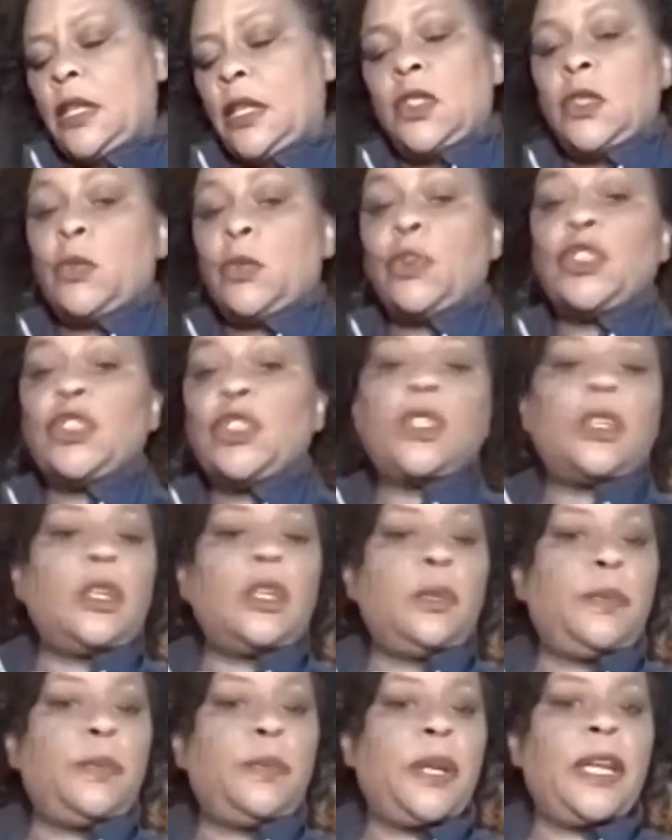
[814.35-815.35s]
So we're just going
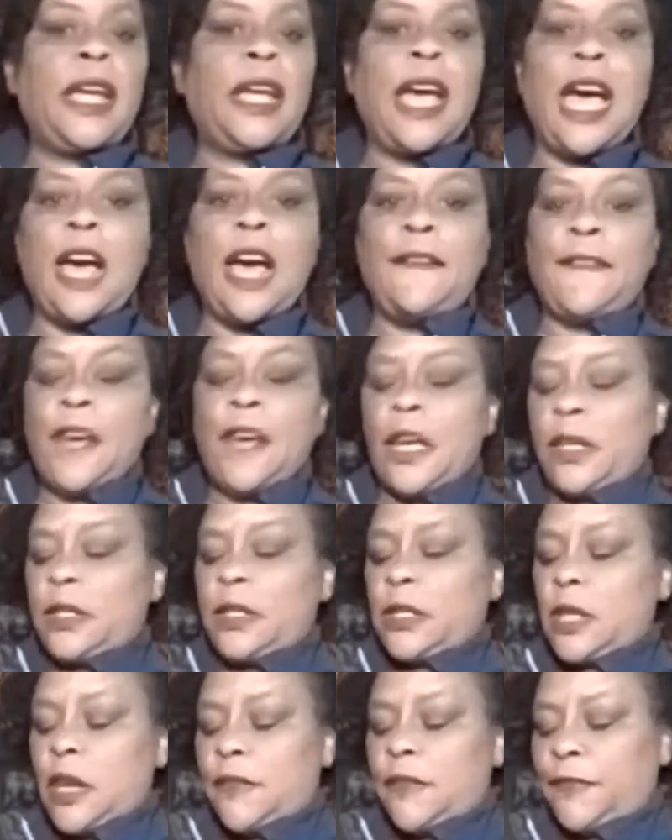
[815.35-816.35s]
to put a half
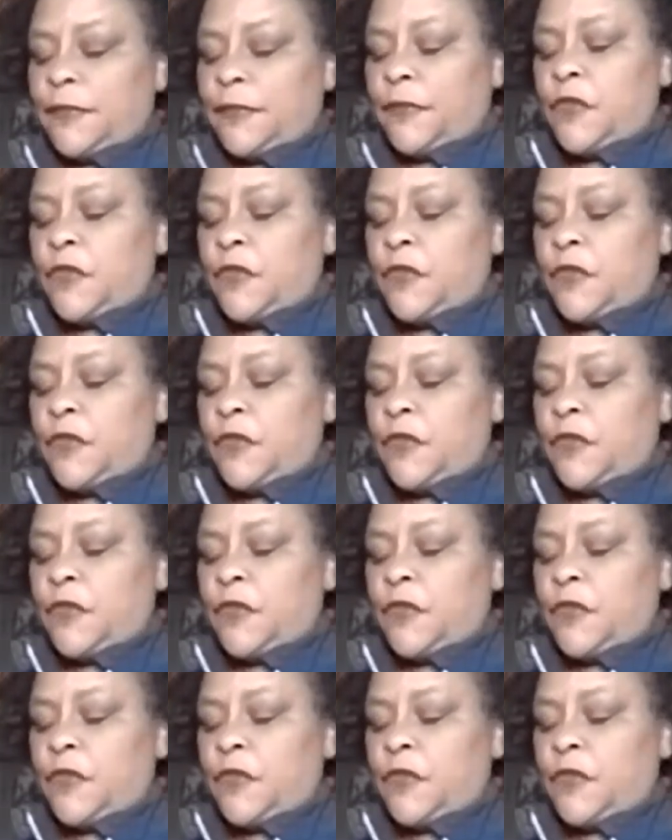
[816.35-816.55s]
ounce of